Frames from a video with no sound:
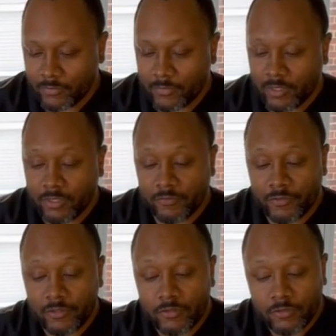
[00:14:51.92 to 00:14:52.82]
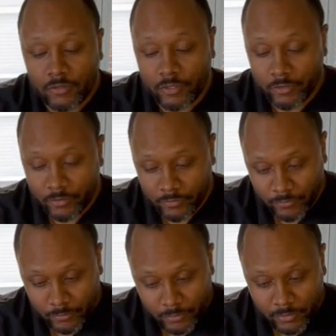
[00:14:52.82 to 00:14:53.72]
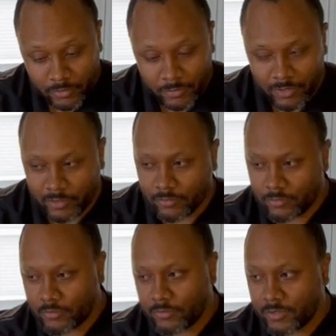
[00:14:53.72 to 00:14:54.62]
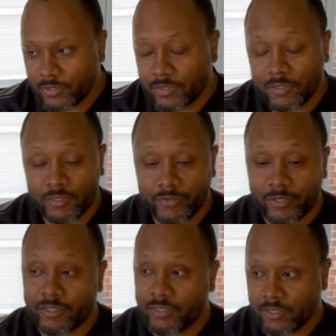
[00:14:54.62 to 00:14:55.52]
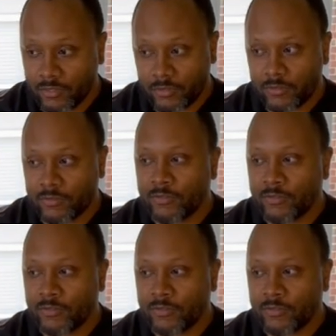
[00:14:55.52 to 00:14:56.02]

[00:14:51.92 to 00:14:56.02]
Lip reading: And it can feel a little hurtful, a little bit like, oh, it's a sensitive area, because it is.